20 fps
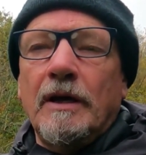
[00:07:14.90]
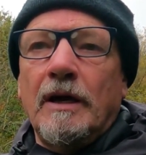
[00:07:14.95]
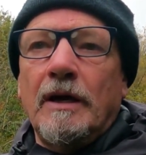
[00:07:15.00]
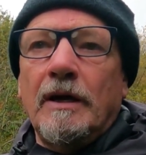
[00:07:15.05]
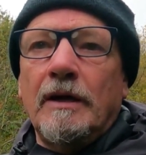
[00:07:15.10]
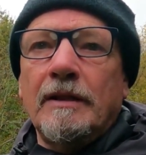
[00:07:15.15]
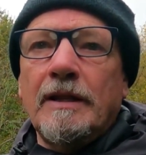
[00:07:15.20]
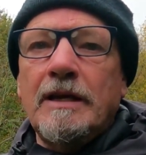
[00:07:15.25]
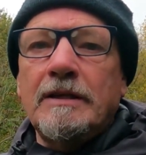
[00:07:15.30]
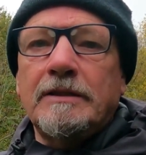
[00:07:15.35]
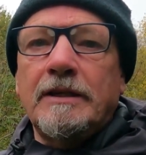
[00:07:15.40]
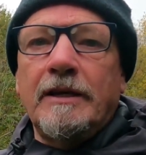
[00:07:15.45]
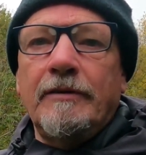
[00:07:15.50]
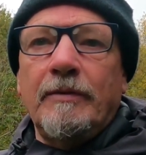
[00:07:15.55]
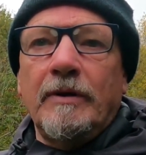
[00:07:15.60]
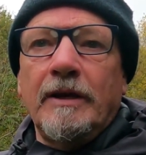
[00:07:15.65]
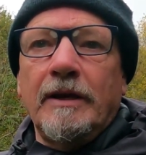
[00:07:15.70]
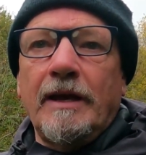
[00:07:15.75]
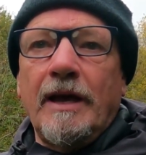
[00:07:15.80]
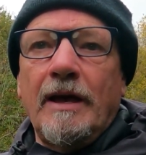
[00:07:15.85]
and let's see
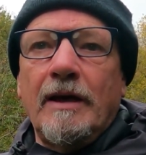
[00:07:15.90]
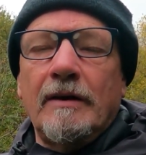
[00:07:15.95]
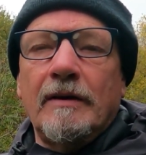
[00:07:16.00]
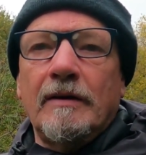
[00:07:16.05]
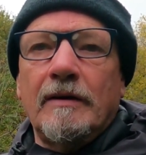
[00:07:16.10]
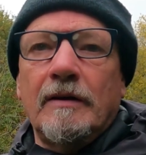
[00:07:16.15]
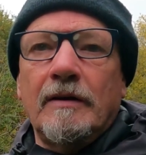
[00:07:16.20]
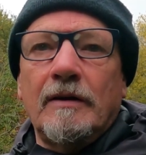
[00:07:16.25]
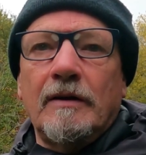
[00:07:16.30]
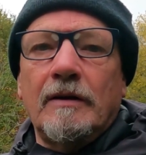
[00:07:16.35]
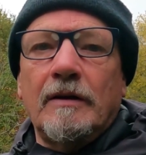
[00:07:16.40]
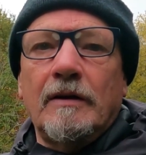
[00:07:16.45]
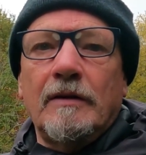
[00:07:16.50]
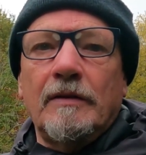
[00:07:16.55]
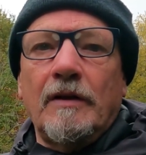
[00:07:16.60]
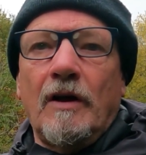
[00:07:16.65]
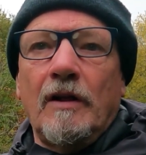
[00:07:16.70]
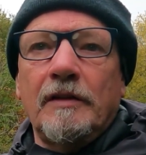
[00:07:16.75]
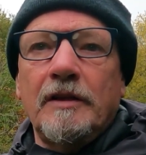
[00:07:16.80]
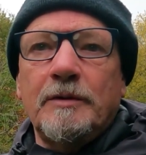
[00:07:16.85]
if we can get
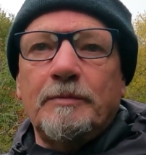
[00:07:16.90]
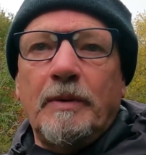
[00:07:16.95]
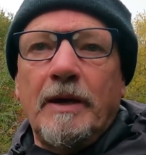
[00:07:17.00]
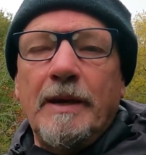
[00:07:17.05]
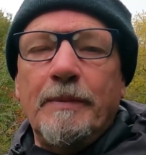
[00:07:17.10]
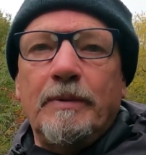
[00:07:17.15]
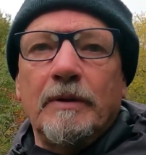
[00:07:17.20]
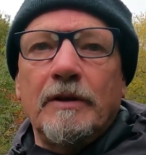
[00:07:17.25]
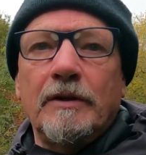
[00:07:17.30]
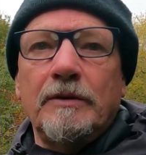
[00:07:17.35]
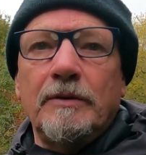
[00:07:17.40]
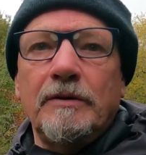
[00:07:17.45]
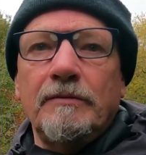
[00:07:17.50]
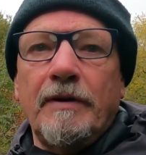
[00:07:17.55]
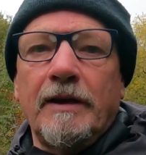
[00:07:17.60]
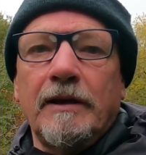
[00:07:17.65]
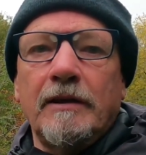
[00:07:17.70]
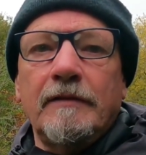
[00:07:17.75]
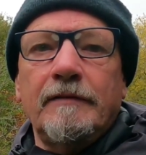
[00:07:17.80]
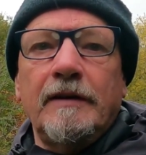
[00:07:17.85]
all these people that are doing
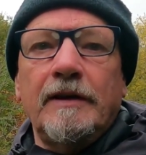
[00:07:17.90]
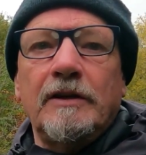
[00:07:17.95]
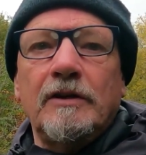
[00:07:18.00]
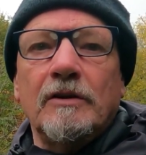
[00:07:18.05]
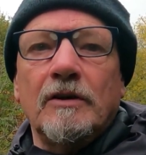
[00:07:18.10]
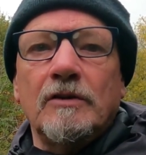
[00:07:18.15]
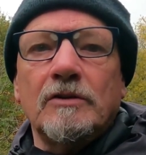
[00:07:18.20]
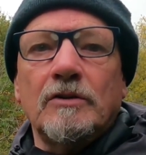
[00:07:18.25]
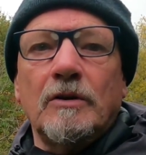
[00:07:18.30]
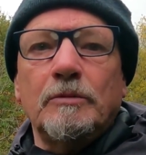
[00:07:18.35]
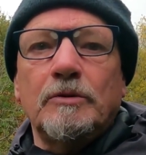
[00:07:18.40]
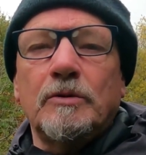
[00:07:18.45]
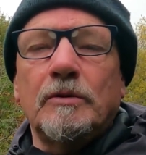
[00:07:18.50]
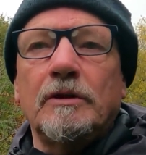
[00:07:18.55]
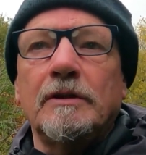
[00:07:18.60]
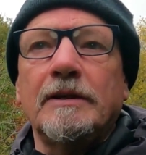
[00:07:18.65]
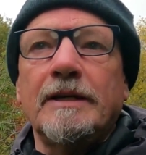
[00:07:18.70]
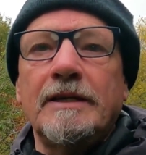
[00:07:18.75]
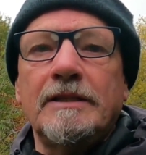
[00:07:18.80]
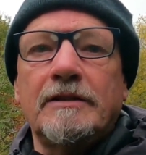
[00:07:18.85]
regular videos up
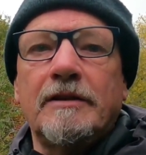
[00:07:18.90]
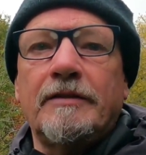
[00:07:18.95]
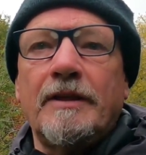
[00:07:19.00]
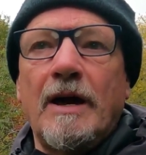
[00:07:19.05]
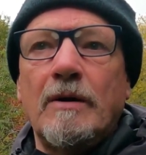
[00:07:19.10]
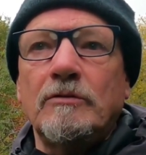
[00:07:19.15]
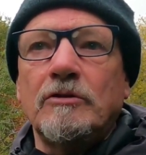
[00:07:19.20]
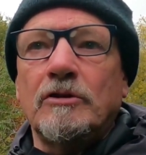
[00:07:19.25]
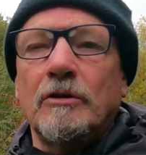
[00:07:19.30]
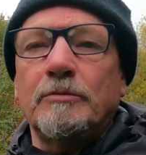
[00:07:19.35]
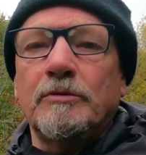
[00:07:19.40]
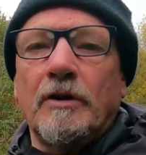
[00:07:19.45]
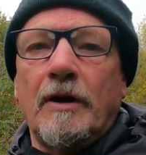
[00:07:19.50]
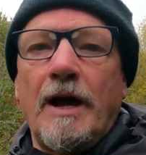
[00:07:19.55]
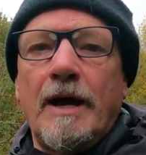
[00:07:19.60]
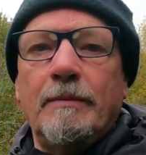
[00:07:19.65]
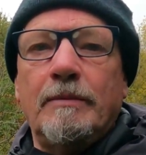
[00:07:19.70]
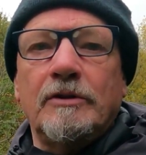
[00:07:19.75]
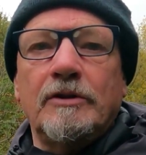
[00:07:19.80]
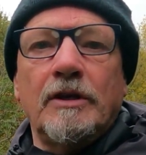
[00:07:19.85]
to at least 1,000
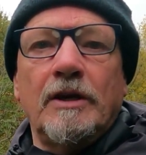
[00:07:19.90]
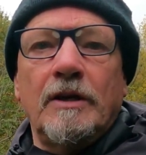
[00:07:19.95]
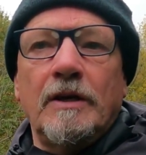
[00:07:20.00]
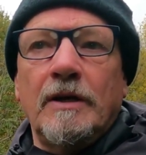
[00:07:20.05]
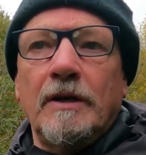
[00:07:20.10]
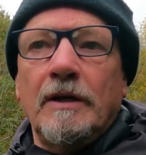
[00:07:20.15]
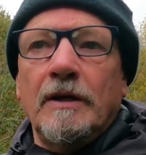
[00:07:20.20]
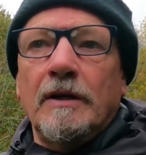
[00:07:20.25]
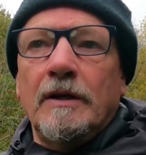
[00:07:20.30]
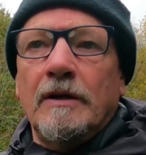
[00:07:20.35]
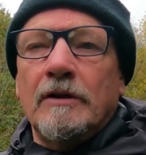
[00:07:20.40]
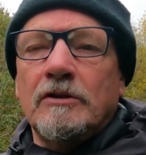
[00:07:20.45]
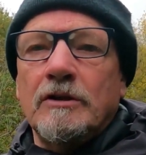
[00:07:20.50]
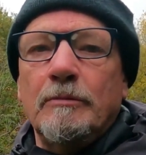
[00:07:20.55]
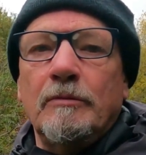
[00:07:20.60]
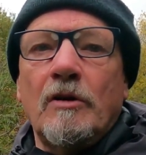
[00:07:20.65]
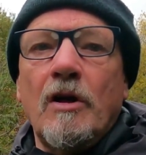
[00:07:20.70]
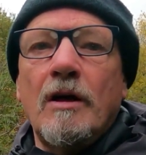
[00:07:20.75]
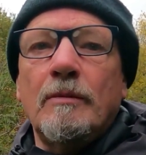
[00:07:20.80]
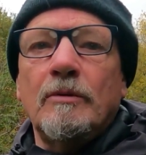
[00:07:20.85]
subscribers.
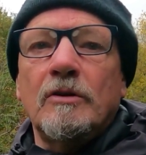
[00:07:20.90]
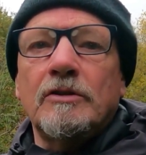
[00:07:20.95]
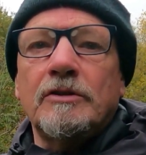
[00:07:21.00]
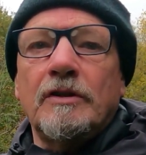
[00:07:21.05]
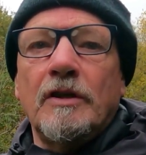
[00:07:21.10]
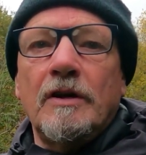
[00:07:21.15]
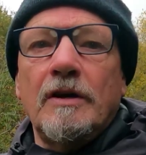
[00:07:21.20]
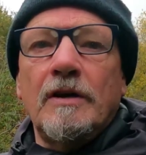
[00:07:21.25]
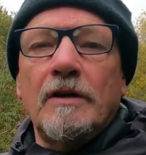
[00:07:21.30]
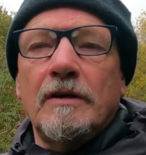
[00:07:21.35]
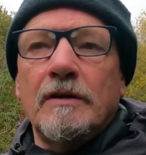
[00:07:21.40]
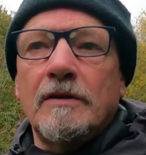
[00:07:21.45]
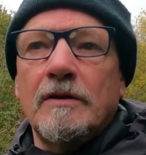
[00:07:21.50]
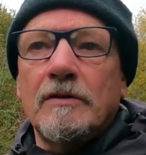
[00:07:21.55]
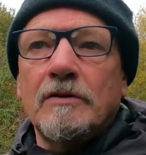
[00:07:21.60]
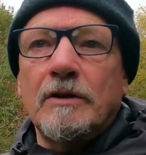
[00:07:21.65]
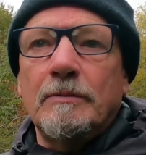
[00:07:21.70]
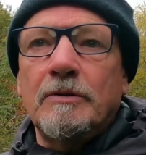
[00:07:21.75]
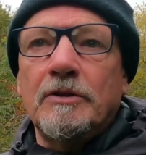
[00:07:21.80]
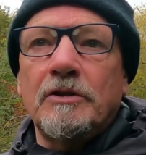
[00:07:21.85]
Some are almost there,
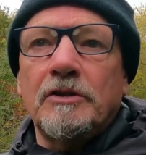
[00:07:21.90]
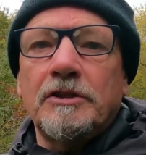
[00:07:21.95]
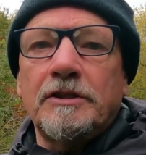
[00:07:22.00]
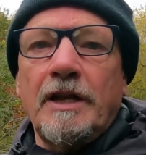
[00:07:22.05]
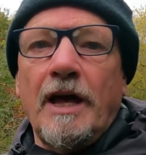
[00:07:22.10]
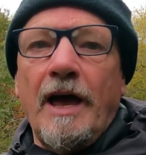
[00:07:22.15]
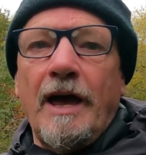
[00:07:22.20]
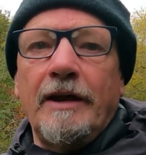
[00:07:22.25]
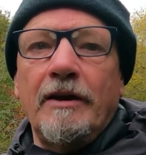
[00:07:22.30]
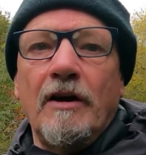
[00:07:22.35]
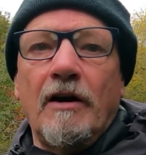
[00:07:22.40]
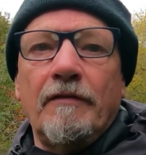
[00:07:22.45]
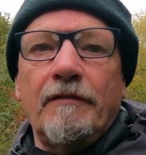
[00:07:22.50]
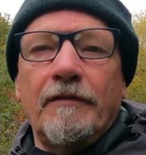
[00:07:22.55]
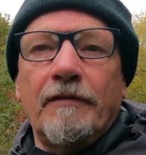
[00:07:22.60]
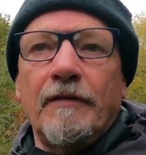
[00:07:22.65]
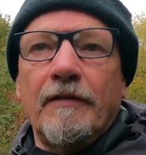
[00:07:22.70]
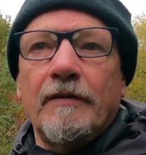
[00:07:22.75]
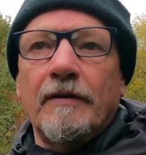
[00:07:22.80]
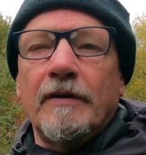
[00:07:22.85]
some are just starting
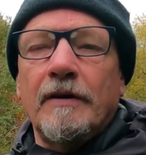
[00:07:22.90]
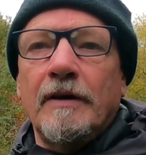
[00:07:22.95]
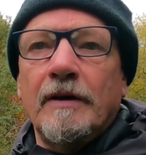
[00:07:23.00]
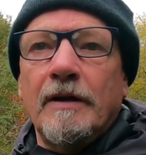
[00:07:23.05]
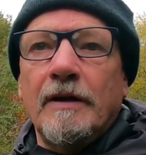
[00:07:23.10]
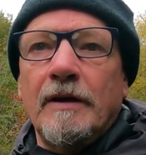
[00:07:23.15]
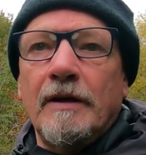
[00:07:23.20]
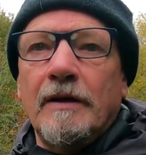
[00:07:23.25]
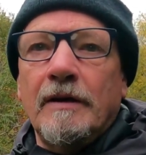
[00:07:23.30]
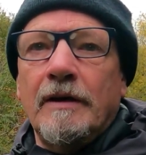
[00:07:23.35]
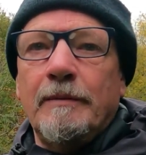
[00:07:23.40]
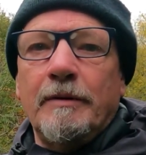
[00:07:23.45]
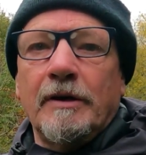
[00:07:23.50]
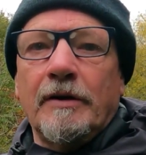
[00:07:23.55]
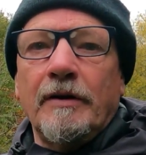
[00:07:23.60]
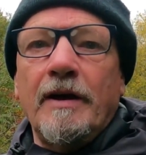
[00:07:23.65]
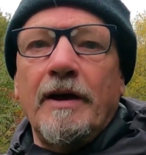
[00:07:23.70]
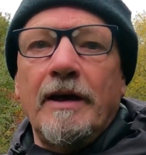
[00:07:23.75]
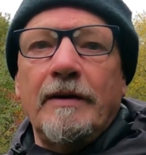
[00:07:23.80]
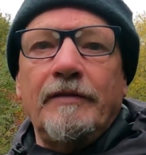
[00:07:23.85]
off. It'd be
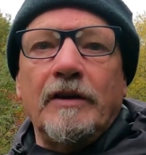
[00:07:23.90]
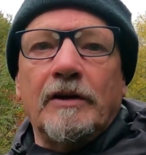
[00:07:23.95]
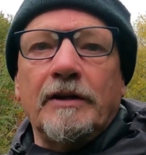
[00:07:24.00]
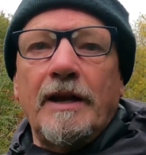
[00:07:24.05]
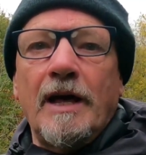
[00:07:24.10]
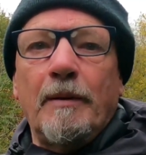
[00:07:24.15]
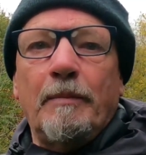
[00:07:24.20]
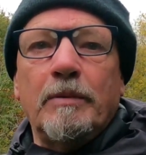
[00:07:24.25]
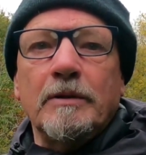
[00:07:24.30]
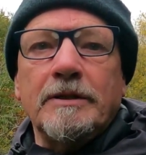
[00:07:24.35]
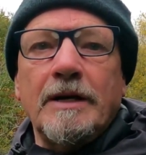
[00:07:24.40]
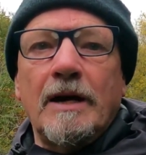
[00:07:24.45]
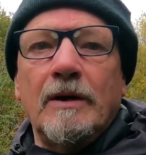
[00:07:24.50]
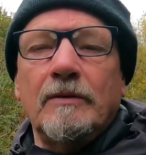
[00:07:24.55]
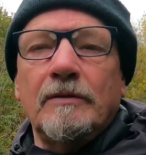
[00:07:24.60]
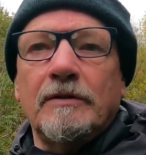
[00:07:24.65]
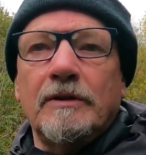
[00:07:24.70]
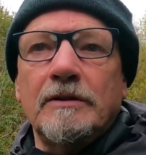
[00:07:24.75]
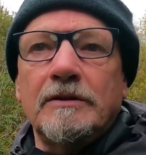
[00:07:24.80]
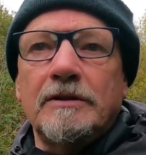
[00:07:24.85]
great if you could help us
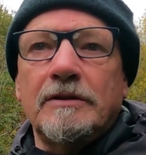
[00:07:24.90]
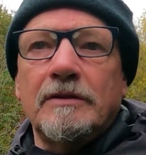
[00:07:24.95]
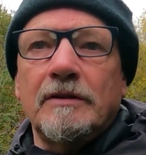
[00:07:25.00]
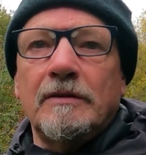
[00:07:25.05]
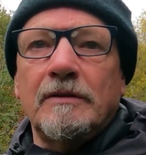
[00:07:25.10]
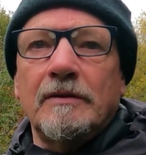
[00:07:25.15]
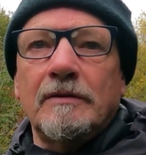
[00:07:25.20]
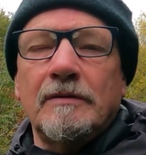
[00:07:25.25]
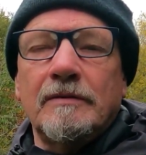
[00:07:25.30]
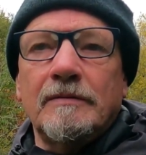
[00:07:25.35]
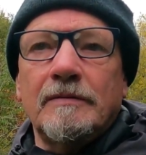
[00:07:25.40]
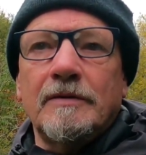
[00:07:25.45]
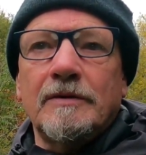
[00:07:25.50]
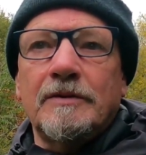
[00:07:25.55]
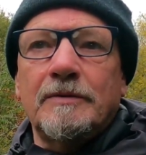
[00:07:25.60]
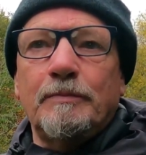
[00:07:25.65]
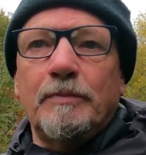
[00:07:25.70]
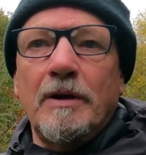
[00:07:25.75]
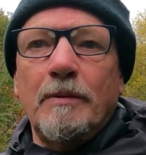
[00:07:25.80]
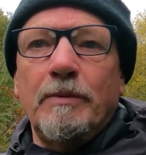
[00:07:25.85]
out. There's
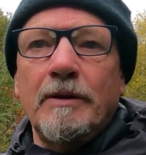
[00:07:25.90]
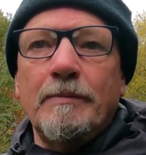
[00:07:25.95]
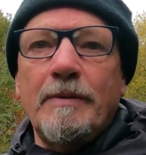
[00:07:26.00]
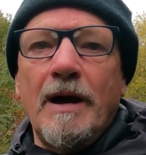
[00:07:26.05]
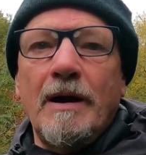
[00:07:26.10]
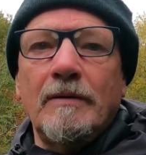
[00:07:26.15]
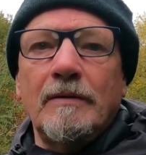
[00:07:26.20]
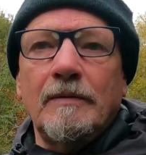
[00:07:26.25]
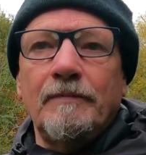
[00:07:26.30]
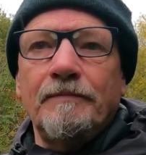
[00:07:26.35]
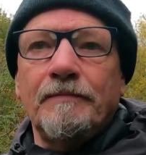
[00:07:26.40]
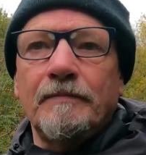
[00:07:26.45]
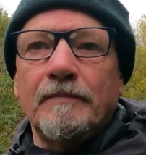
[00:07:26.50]
probably about